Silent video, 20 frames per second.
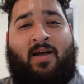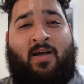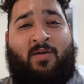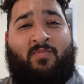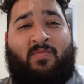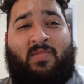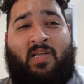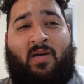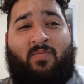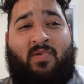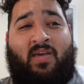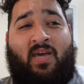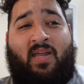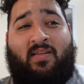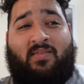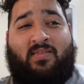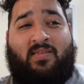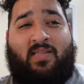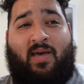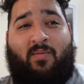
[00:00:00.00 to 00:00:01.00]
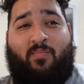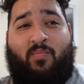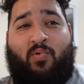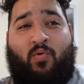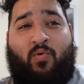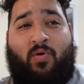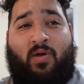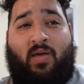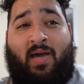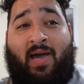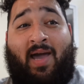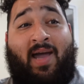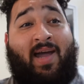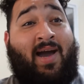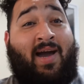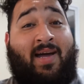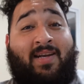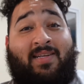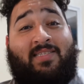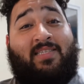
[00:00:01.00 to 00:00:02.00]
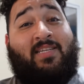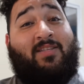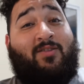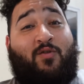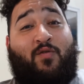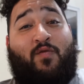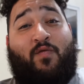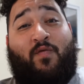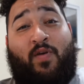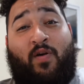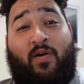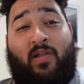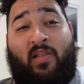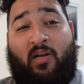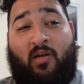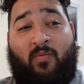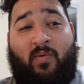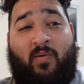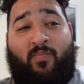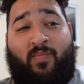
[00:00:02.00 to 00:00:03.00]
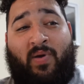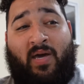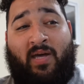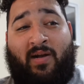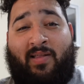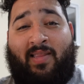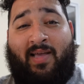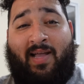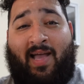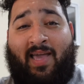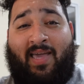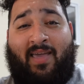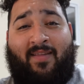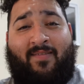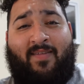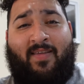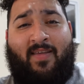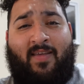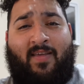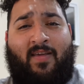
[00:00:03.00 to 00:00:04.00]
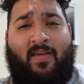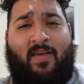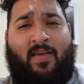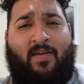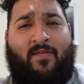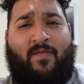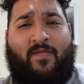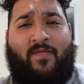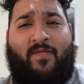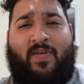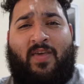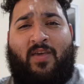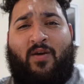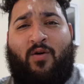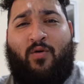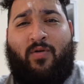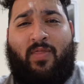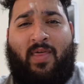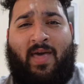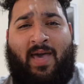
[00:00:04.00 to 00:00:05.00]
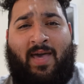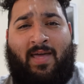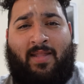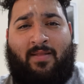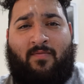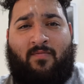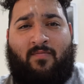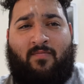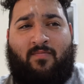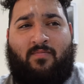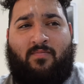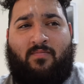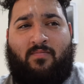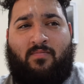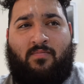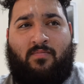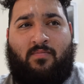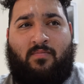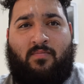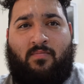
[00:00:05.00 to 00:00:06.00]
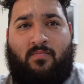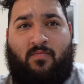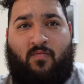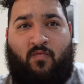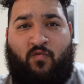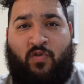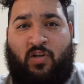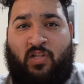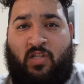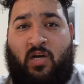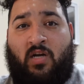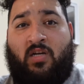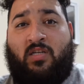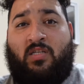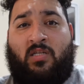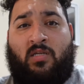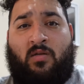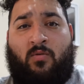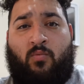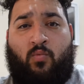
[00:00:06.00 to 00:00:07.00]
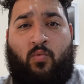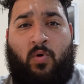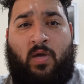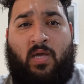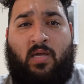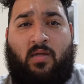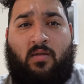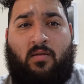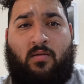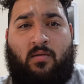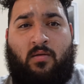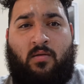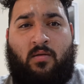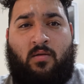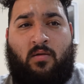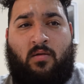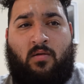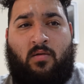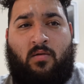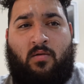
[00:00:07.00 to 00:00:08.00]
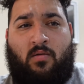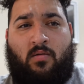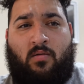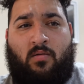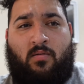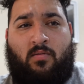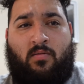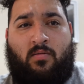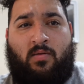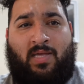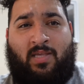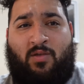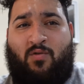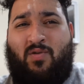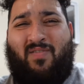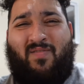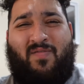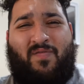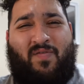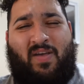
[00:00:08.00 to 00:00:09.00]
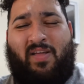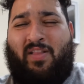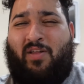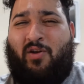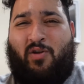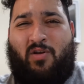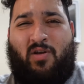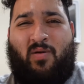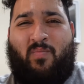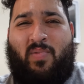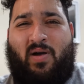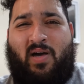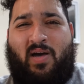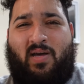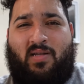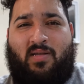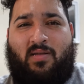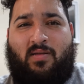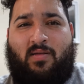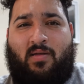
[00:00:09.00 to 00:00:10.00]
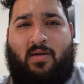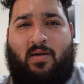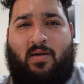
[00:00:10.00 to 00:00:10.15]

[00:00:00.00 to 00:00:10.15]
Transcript: I'm getting to that point. I honestly do feel a little bit better. Like I can feel that reduction in weight. Like you can feel it on your body.